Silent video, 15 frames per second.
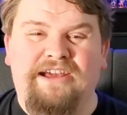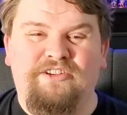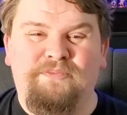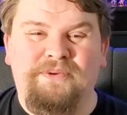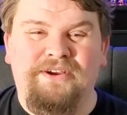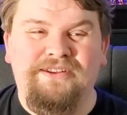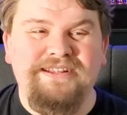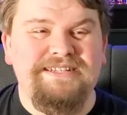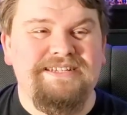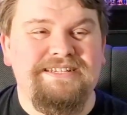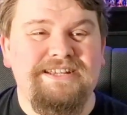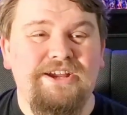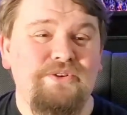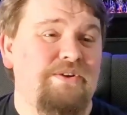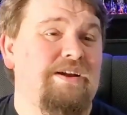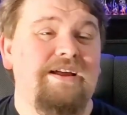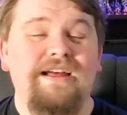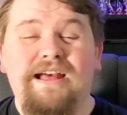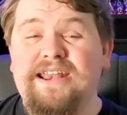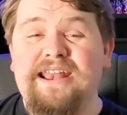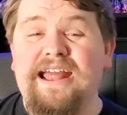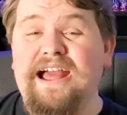to be honest, so
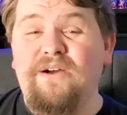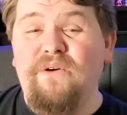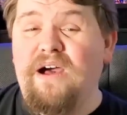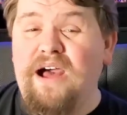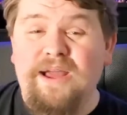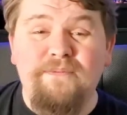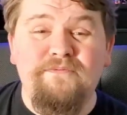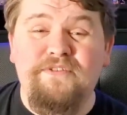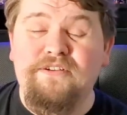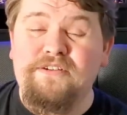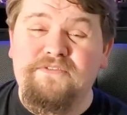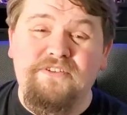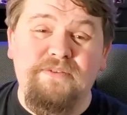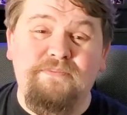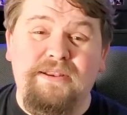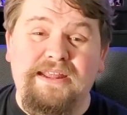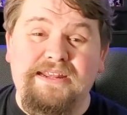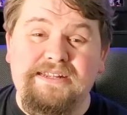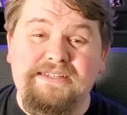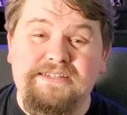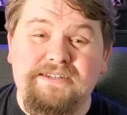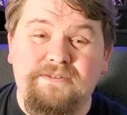right now I'm very, very
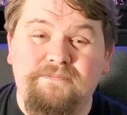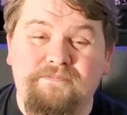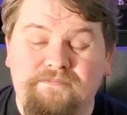pleased.